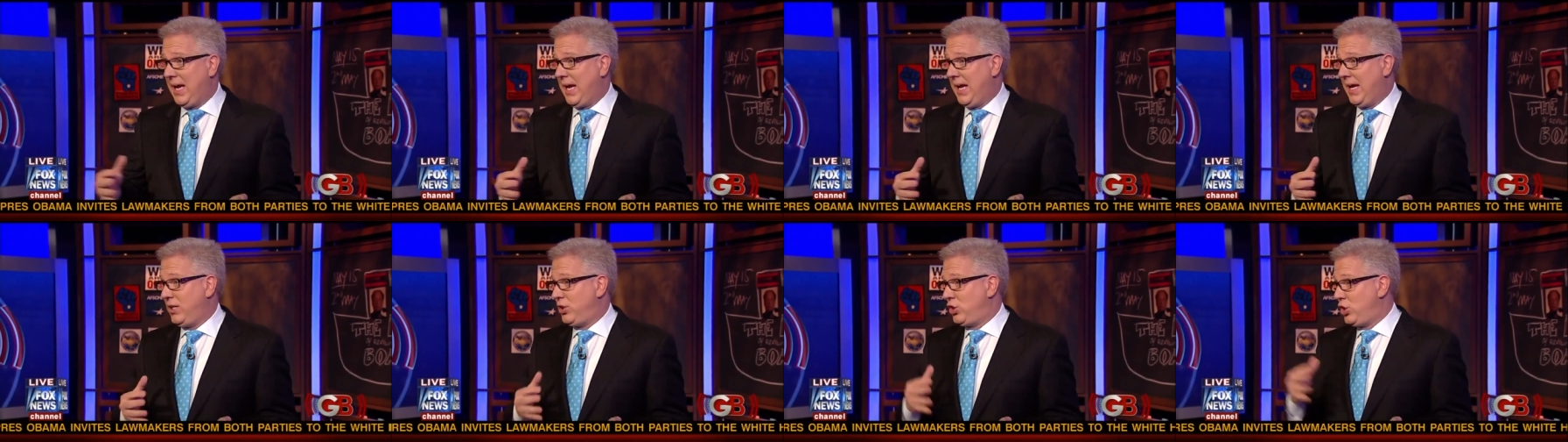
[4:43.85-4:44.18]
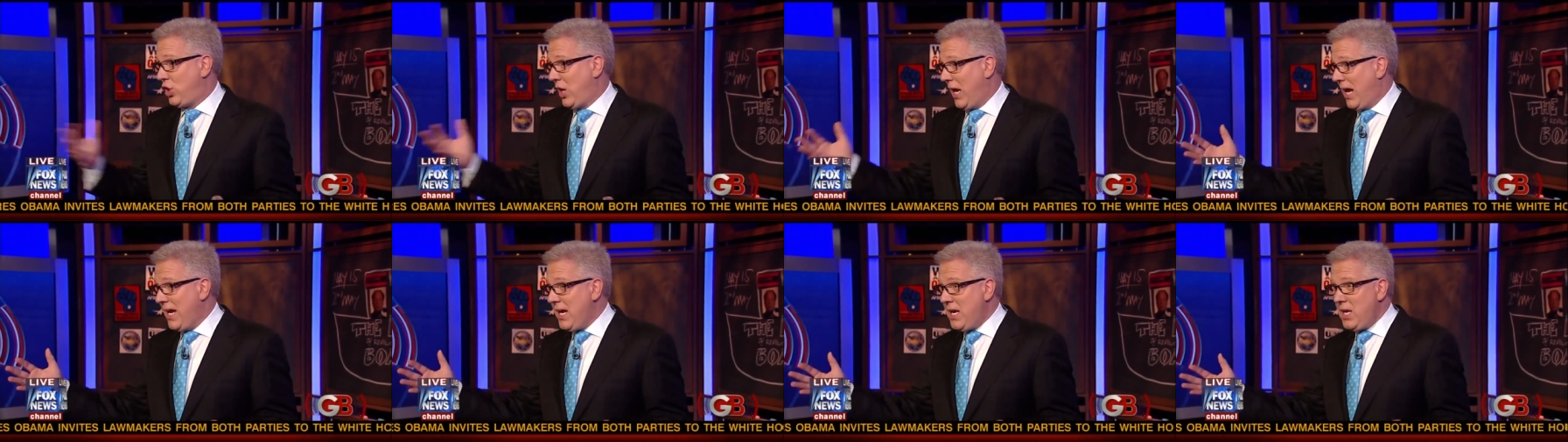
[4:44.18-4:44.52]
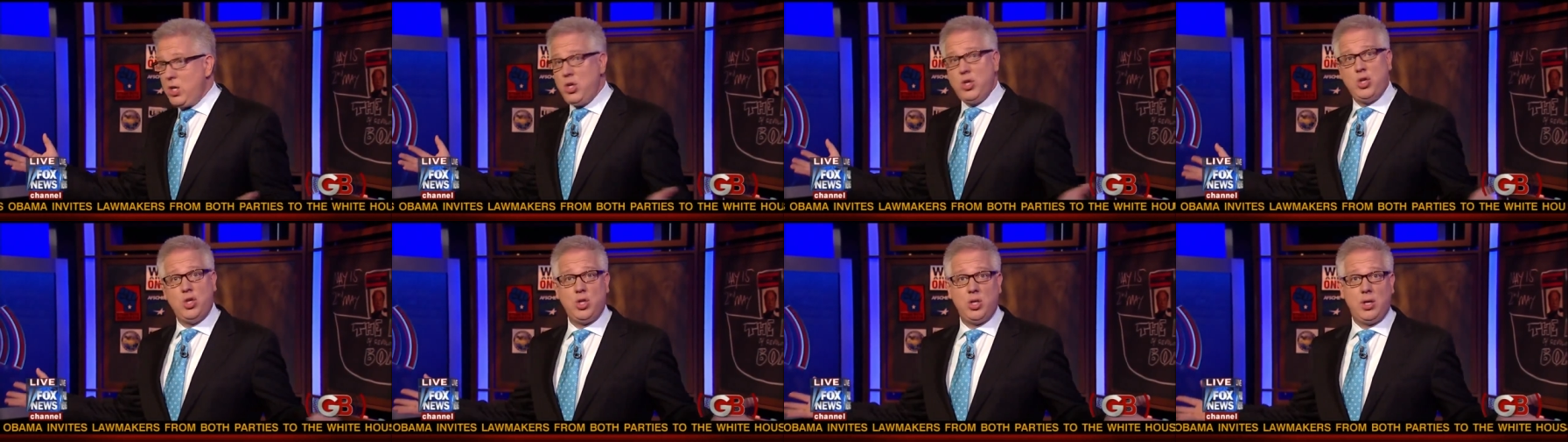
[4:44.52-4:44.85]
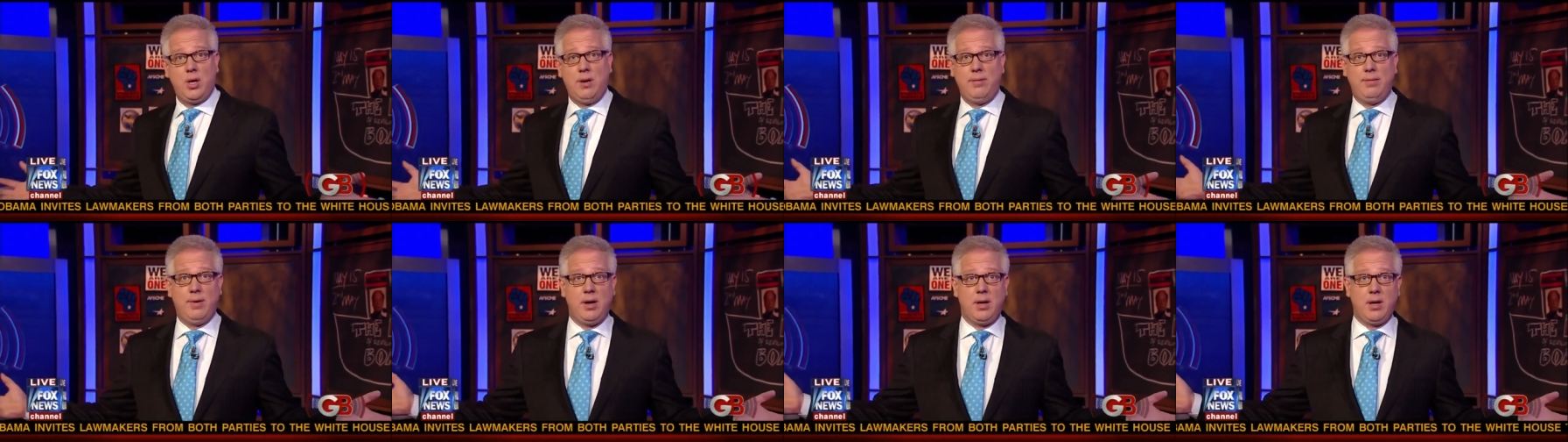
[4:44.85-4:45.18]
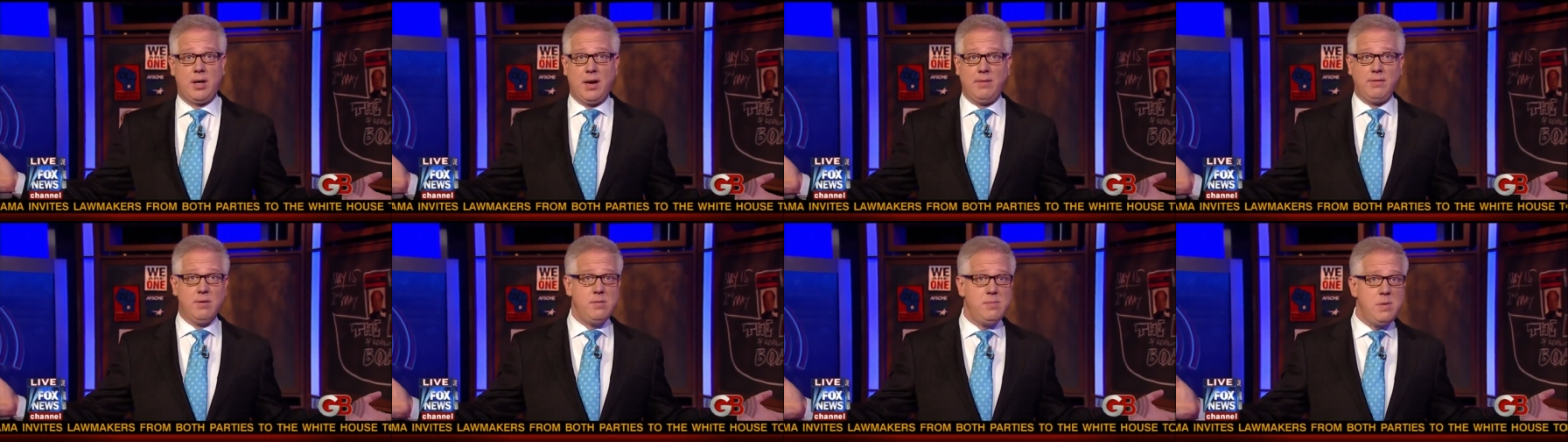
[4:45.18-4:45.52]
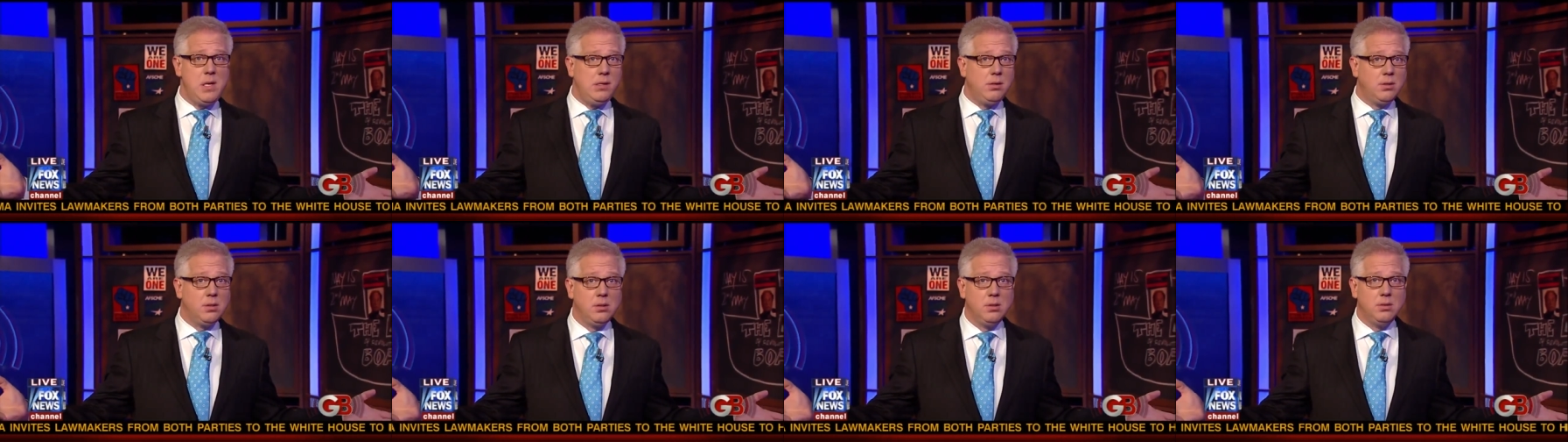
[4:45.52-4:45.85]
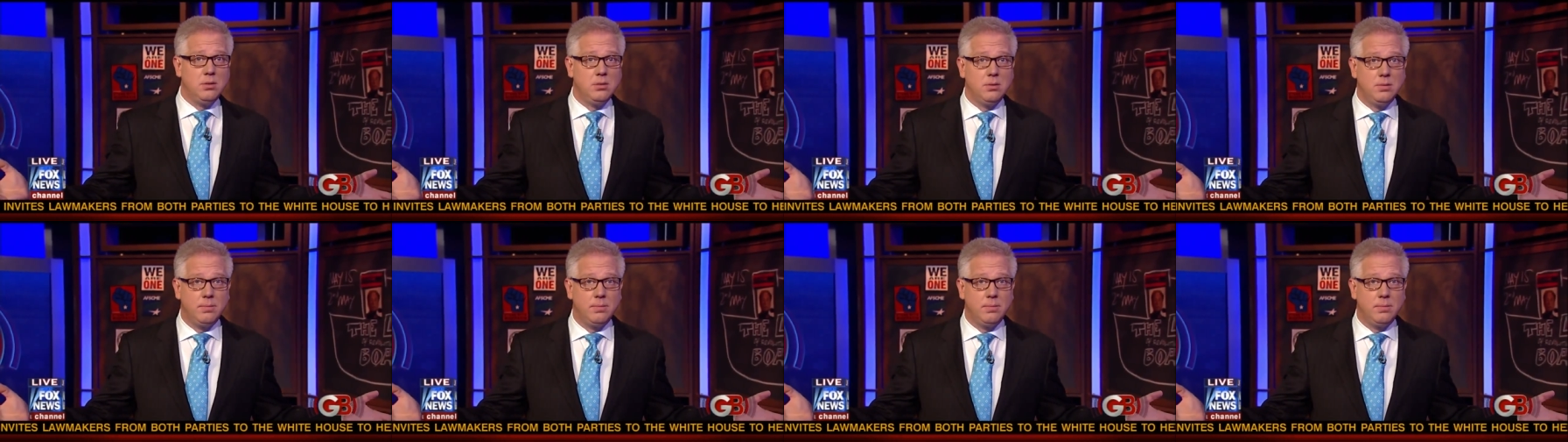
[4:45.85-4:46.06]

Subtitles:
a change of our government?